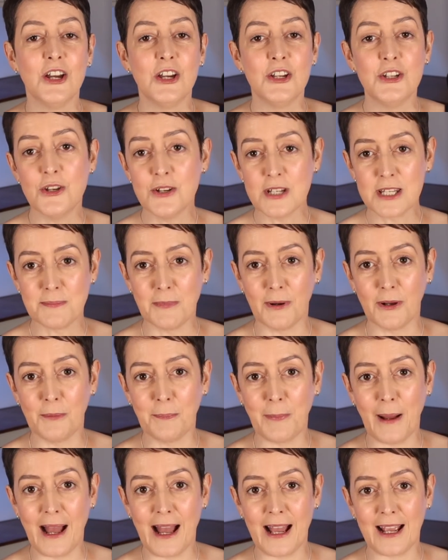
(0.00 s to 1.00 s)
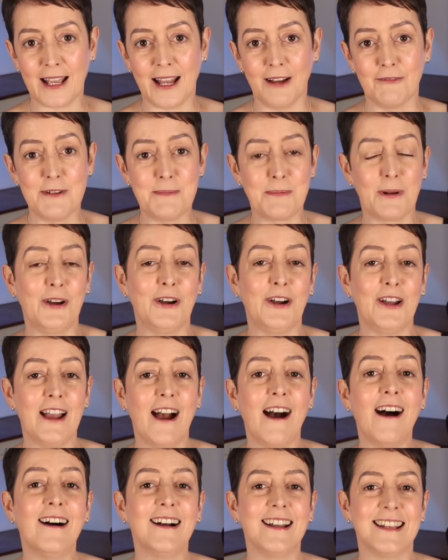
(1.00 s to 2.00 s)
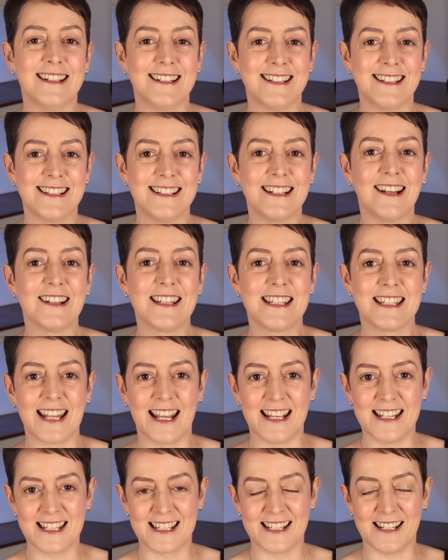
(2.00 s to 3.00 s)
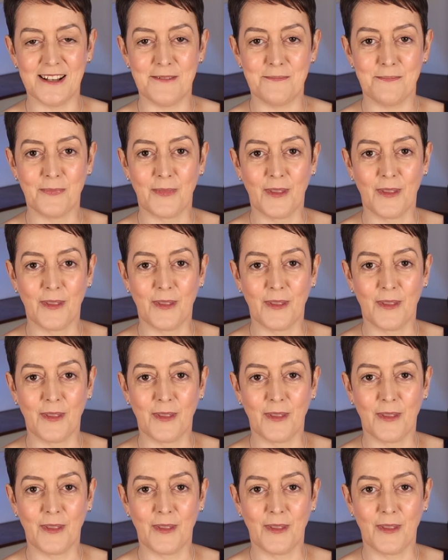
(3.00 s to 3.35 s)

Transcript: you smile back and reply, "Hi, nice day, isn't it?"